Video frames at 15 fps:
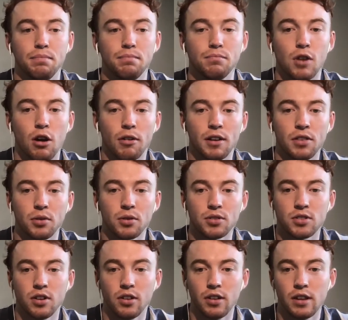Bro, your thoughts
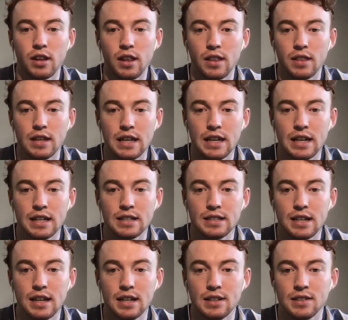on the
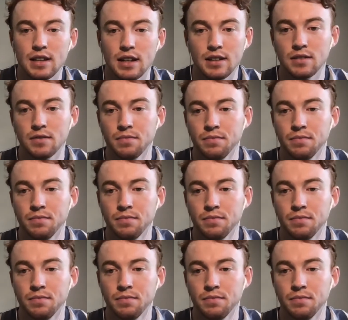D season?